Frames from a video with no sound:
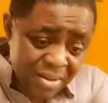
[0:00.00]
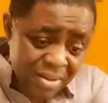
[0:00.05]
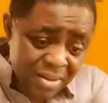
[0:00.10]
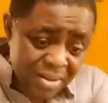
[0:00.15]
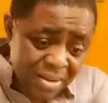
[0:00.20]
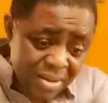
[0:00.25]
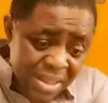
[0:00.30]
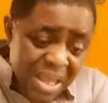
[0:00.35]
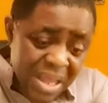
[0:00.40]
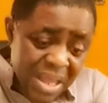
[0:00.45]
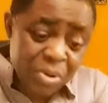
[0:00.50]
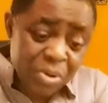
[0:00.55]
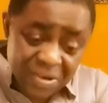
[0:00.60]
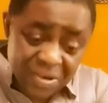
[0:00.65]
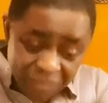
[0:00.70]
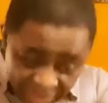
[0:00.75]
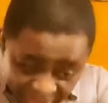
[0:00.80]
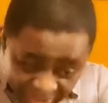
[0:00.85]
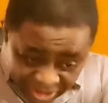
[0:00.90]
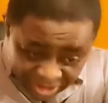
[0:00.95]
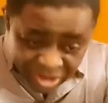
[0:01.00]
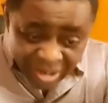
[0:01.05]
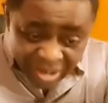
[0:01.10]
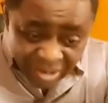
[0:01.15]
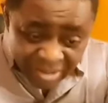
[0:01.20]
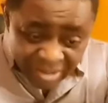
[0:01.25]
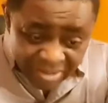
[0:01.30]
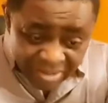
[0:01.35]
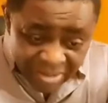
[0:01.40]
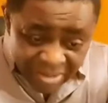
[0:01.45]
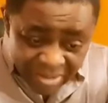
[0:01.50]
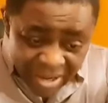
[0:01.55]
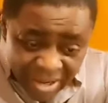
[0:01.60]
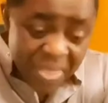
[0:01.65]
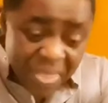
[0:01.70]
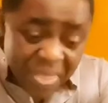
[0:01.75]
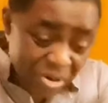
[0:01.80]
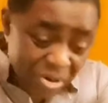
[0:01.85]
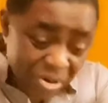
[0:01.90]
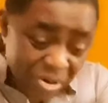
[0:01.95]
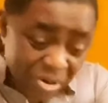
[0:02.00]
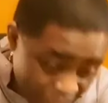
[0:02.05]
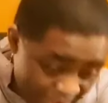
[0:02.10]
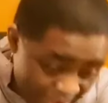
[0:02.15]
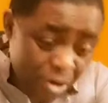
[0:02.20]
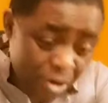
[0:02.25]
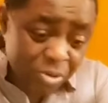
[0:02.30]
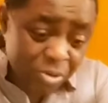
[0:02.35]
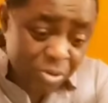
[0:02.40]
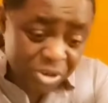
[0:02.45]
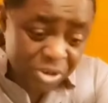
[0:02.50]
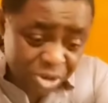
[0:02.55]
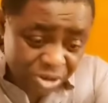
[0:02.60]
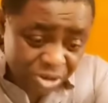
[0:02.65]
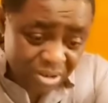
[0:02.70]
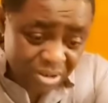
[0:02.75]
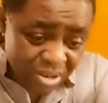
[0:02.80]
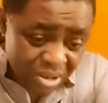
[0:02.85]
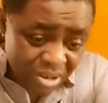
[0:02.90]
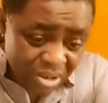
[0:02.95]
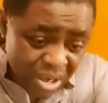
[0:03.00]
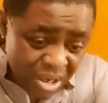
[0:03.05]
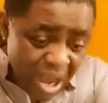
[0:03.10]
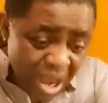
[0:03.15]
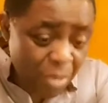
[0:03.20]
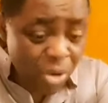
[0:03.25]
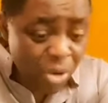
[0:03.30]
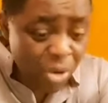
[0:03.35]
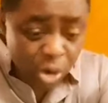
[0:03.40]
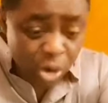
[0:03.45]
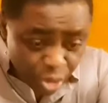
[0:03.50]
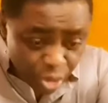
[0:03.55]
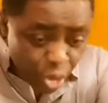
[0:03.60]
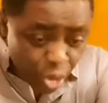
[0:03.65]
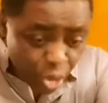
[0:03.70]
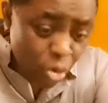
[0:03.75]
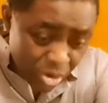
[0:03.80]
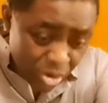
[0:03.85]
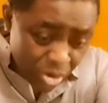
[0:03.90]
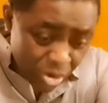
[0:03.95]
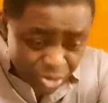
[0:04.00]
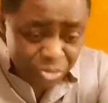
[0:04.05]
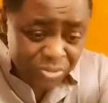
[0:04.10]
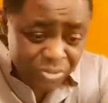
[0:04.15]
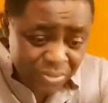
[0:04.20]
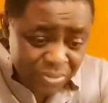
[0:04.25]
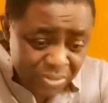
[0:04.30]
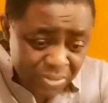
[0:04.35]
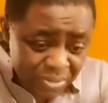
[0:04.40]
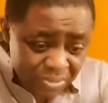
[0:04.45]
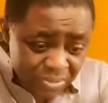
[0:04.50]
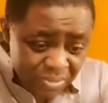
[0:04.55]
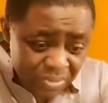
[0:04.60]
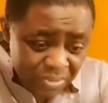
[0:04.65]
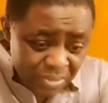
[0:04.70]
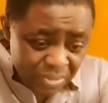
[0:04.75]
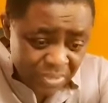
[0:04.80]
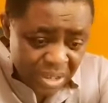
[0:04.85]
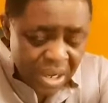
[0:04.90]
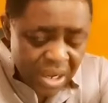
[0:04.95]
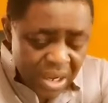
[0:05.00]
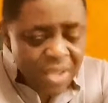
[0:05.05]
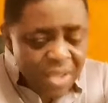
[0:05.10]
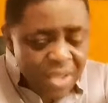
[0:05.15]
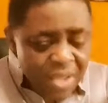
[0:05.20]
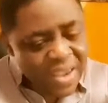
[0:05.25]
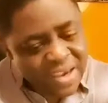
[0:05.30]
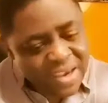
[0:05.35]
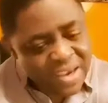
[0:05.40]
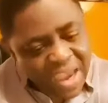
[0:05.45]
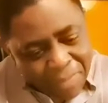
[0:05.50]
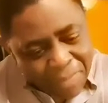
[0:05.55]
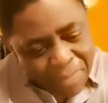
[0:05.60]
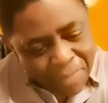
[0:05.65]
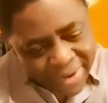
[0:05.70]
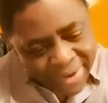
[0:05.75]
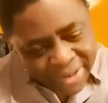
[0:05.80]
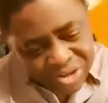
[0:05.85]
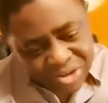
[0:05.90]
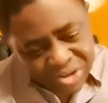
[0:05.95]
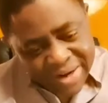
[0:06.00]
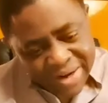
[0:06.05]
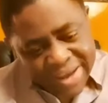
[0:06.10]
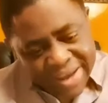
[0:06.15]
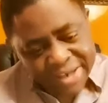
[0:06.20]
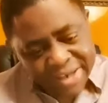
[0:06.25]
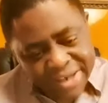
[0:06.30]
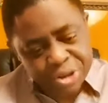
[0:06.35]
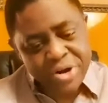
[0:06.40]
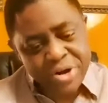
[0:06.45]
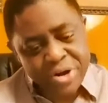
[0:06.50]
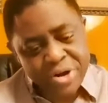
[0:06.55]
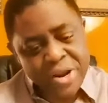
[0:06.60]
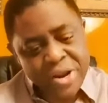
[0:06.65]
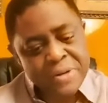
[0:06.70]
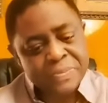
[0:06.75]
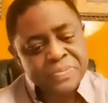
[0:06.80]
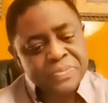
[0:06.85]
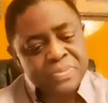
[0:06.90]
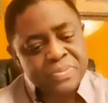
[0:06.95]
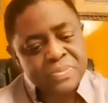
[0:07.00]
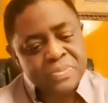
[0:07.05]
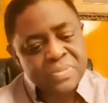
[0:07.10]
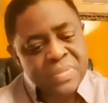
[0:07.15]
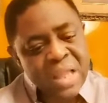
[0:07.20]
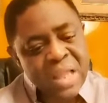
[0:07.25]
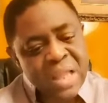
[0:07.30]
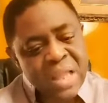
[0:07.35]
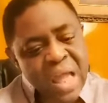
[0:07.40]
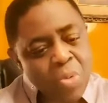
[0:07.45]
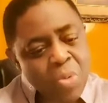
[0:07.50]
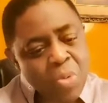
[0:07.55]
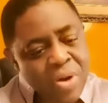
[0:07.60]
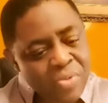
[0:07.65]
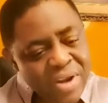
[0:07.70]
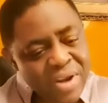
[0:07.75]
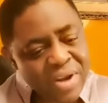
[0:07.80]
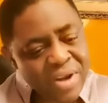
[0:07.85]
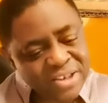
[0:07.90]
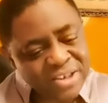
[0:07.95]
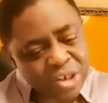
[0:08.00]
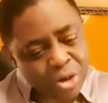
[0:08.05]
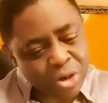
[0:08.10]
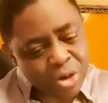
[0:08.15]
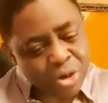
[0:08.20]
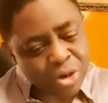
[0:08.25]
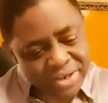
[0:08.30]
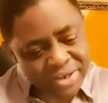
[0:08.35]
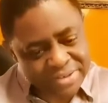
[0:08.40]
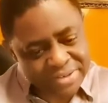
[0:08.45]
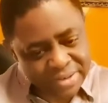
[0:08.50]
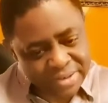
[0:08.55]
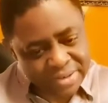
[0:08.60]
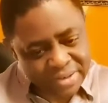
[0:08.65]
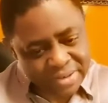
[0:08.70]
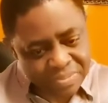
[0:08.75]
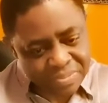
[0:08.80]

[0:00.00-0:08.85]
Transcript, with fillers: There was a victor and there was a vanquished. And we all know who was who. They came back into Nigeria and we reintegrated them.